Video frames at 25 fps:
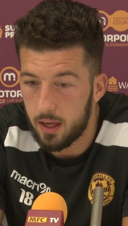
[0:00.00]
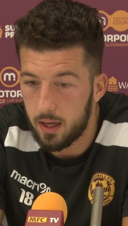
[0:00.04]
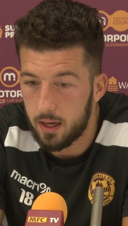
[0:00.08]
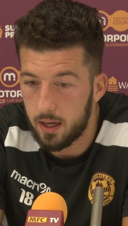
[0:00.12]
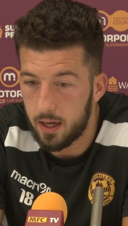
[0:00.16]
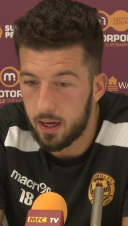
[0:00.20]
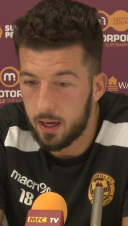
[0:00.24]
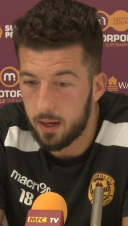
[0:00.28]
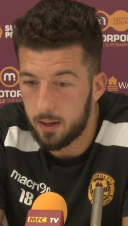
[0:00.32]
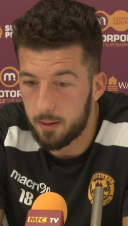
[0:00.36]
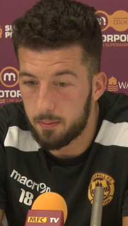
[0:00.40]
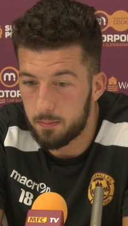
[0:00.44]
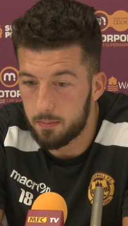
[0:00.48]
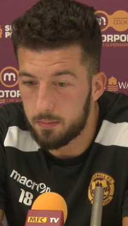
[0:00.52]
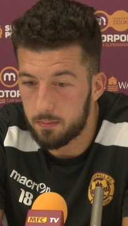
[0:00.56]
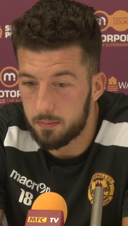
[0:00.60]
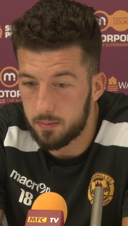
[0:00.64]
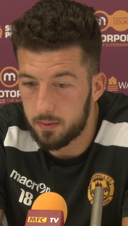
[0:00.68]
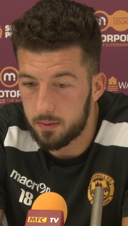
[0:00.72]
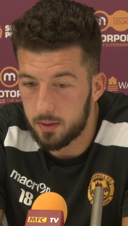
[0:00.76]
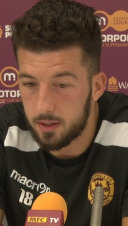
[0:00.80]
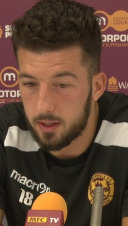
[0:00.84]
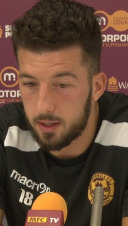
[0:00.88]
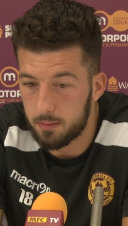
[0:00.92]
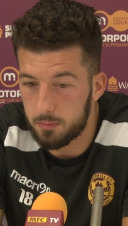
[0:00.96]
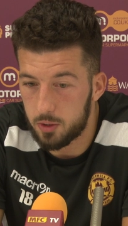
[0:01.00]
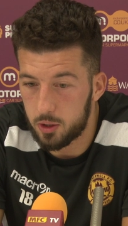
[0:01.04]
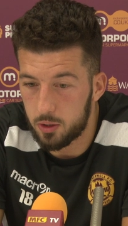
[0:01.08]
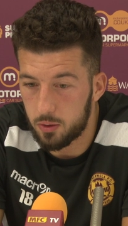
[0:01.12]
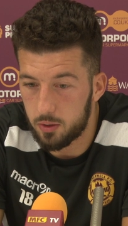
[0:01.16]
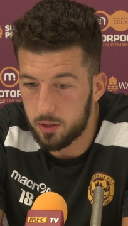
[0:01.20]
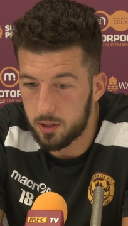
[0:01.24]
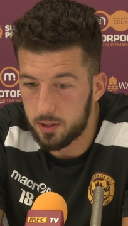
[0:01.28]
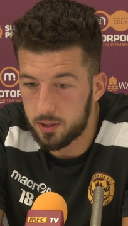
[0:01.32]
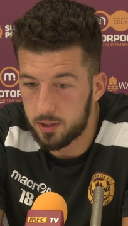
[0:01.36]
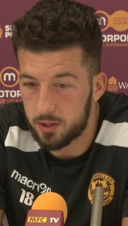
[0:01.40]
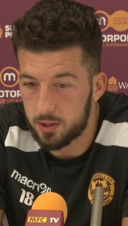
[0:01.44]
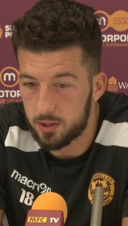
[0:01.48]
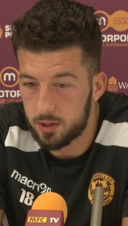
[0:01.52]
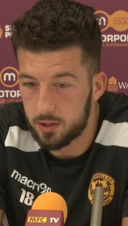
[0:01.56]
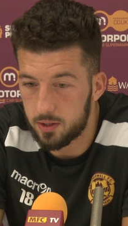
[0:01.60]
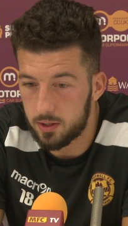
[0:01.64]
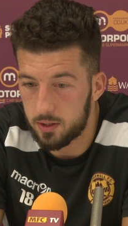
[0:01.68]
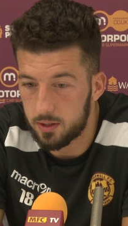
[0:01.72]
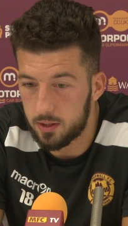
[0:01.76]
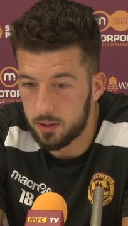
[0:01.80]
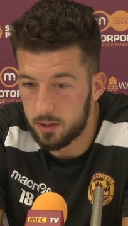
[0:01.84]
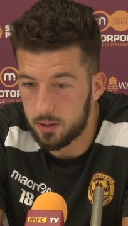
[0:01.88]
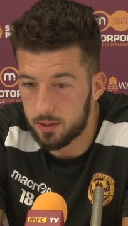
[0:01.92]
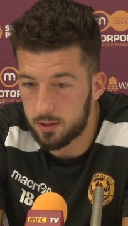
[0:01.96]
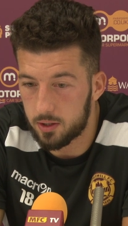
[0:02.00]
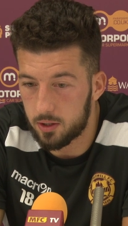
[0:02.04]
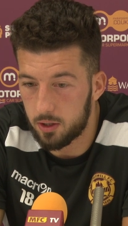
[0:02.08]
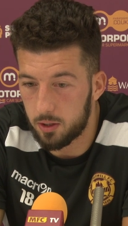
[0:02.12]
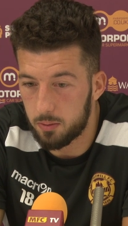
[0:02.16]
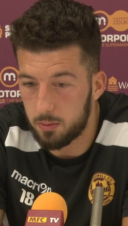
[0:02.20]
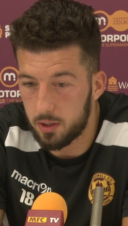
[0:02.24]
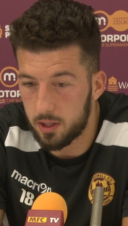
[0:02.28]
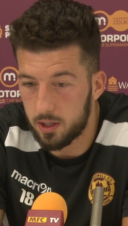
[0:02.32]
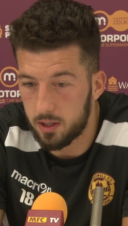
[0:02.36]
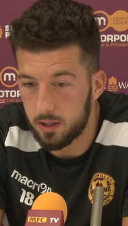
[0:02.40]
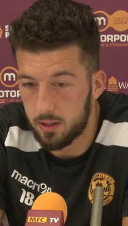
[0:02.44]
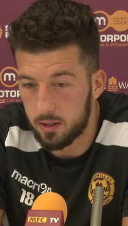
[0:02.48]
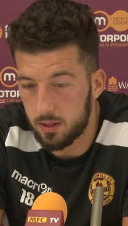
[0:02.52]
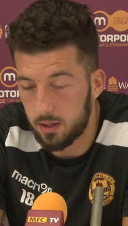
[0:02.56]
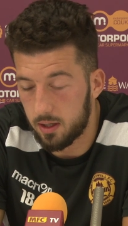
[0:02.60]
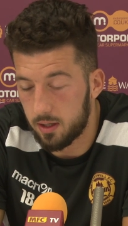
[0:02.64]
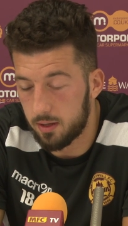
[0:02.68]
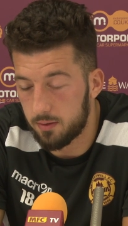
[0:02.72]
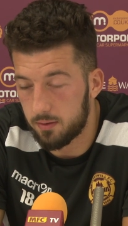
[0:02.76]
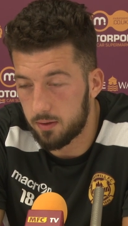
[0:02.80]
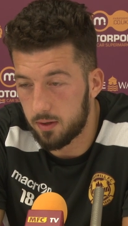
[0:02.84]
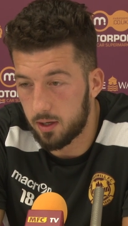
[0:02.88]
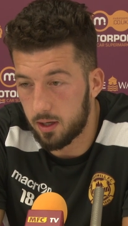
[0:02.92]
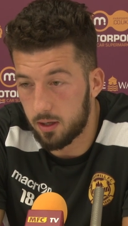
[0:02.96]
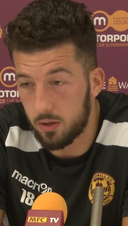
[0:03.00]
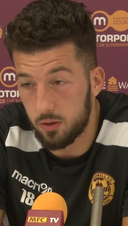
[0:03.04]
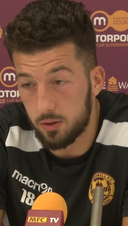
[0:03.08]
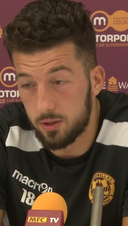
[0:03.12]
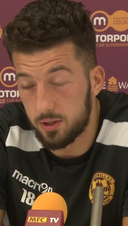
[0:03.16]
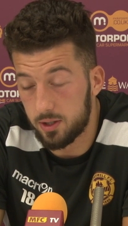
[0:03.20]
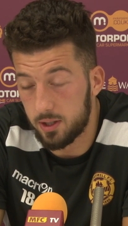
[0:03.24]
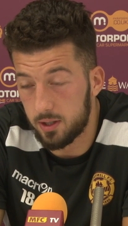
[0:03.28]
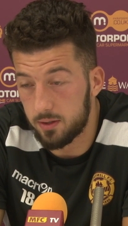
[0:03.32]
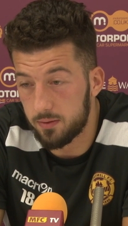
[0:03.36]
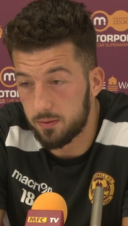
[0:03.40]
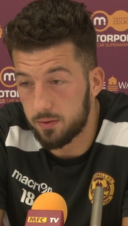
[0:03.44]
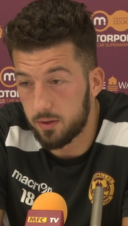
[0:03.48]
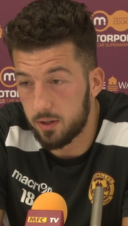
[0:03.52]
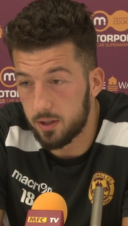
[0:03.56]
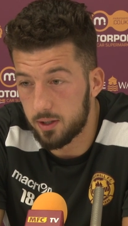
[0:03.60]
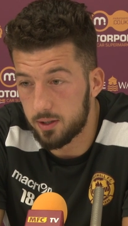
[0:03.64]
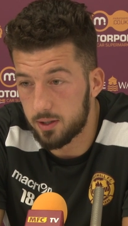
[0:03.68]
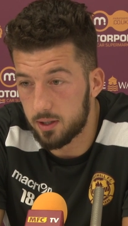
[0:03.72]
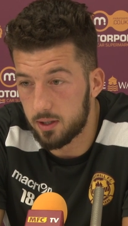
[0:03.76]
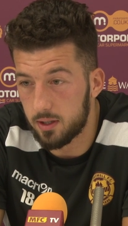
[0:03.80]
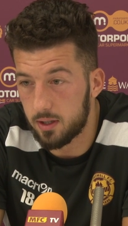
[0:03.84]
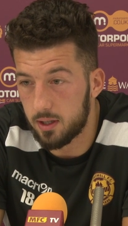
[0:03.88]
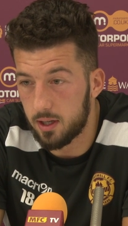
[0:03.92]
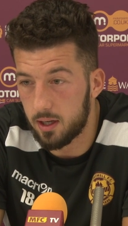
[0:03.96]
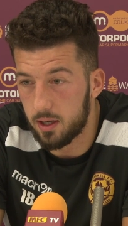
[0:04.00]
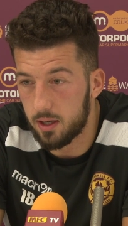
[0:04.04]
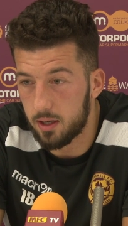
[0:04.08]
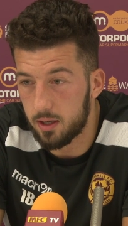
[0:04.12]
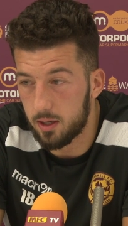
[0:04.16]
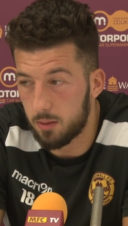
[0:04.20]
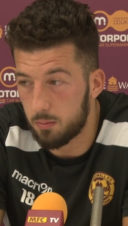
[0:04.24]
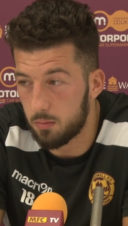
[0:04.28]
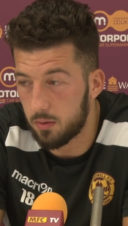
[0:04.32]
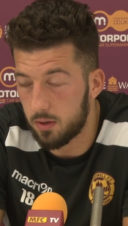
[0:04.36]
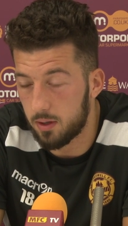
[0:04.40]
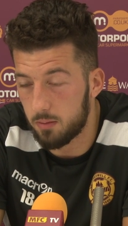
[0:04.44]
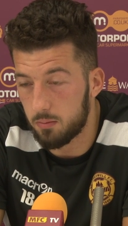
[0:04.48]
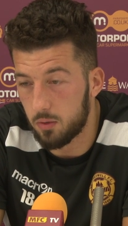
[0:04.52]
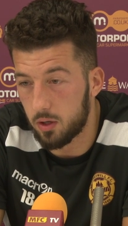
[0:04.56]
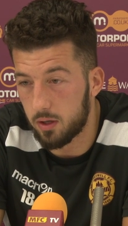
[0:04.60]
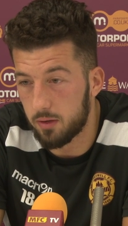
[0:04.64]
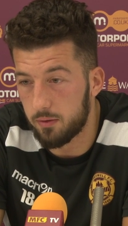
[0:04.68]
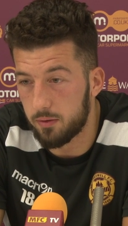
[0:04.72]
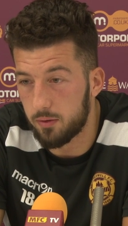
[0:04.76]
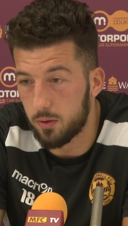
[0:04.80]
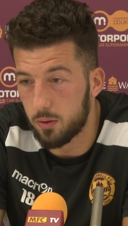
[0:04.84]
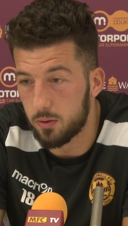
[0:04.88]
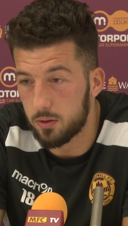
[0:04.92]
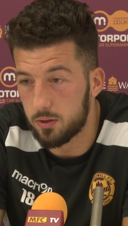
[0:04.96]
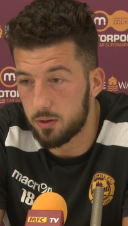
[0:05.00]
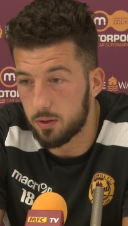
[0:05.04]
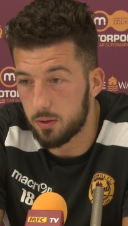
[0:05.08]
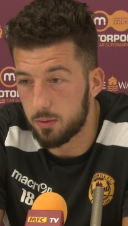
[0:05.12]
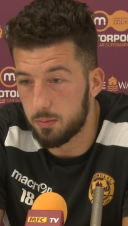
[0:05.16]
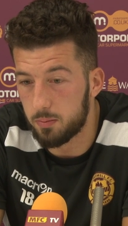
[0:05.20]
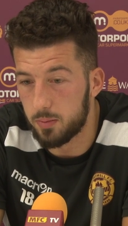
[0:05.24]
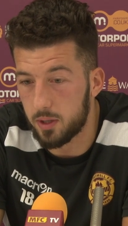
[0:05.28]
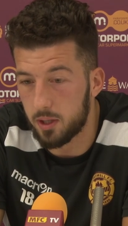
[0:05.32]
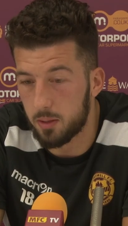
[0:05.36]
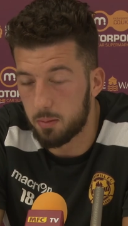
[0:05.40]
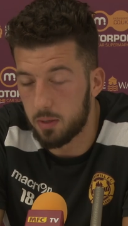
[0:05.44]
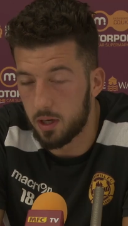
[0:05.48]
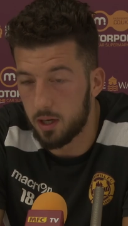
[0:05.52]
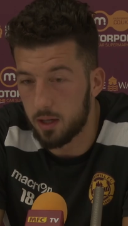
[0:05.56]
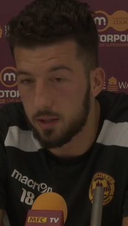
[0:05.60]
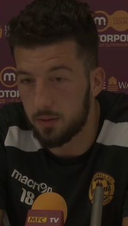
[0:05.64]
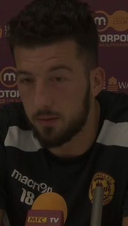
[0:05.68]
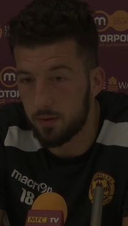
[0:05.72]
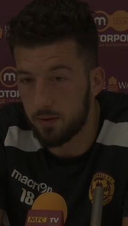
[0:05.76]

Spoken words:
yeah, I'm sure it's going to be a good season for us, and I'm looking forward to being a part